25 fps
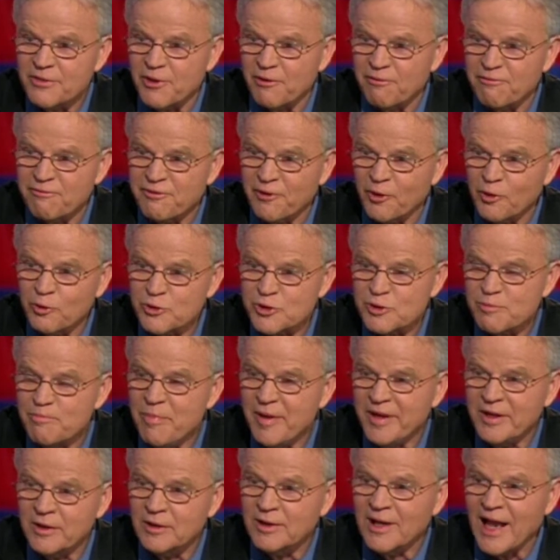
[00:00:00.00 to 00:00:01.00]
The
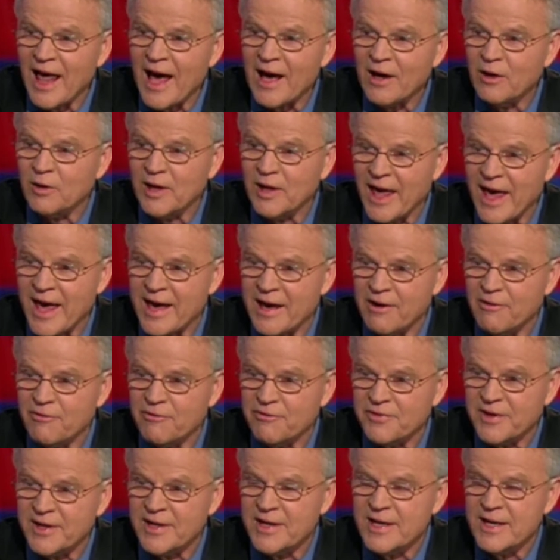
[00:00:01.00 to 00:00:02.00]
first bill I'll
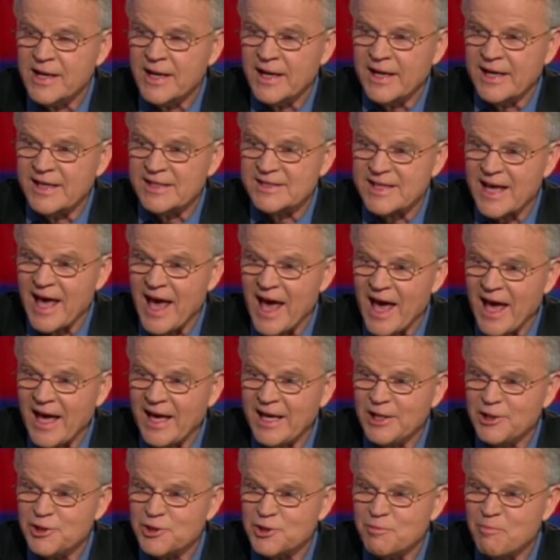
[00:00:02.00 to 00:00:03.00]
have is
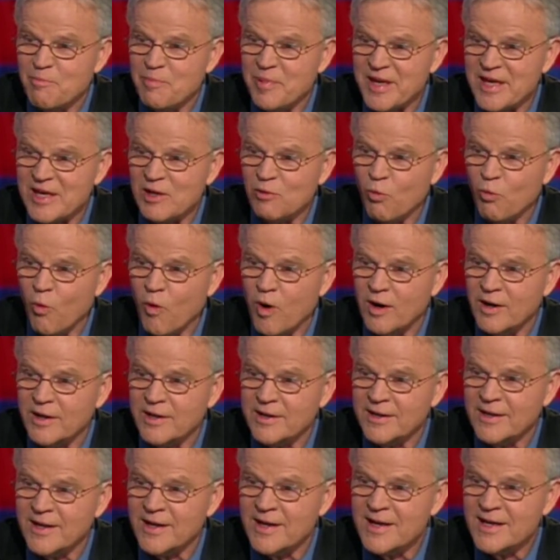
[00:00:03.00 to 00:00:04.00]

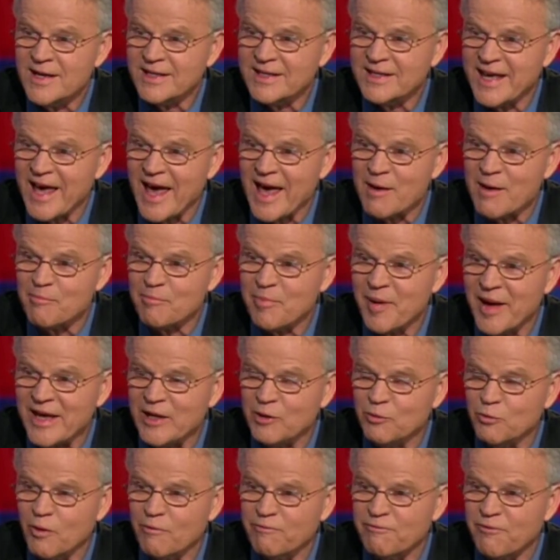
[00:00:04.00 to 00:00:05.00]
HB1,
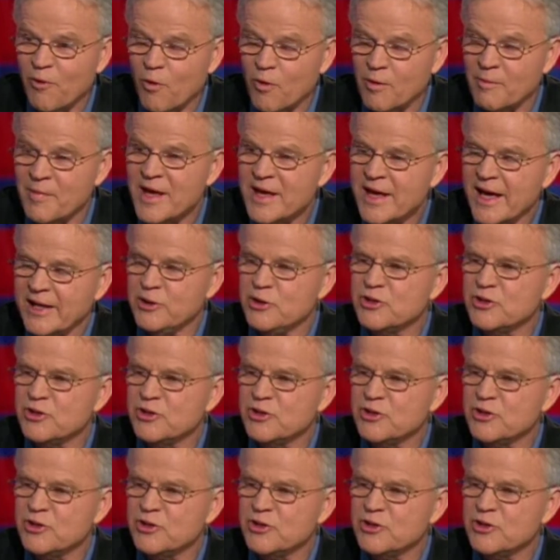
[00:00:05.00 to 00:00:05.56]
campaign reform.